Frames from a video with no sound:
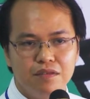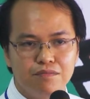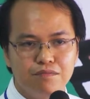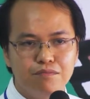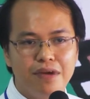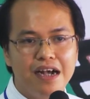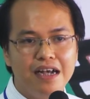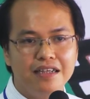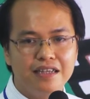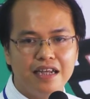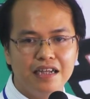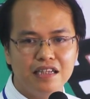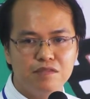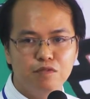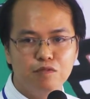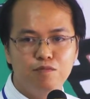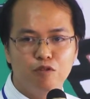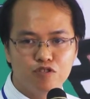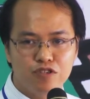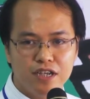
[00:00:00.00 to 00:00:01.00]
by as
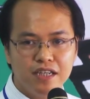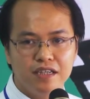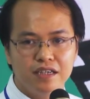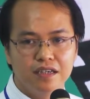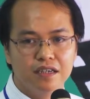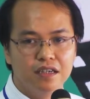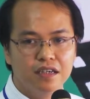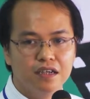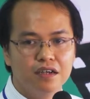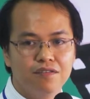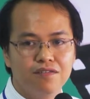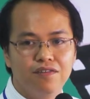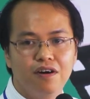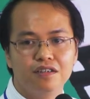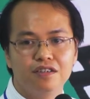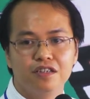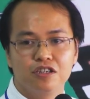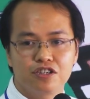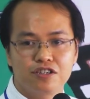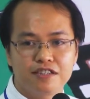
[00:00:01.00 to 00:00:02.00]
project
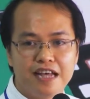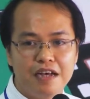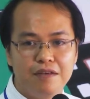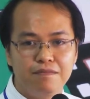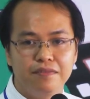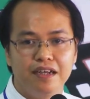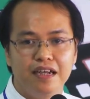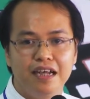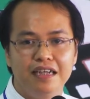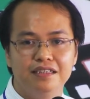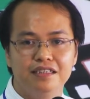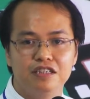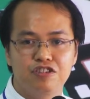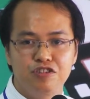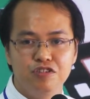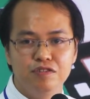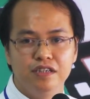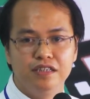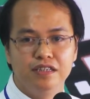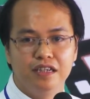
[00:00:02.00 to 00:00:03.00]
for the staff and
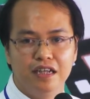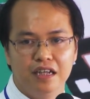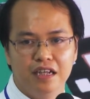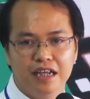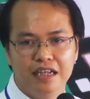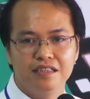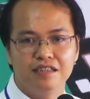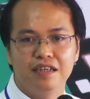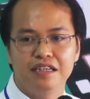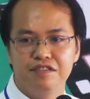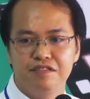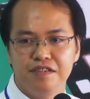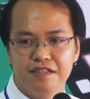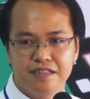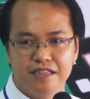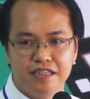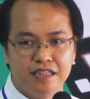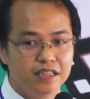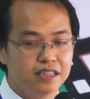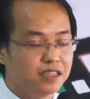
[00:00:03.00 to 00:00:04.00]
students at
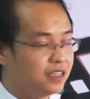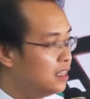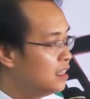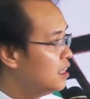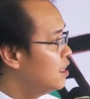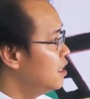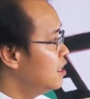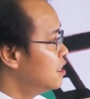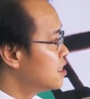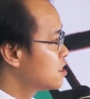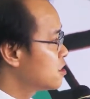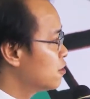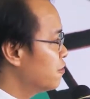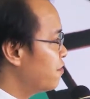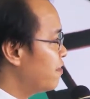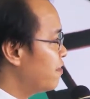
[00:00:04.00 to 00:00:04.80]
HUST. So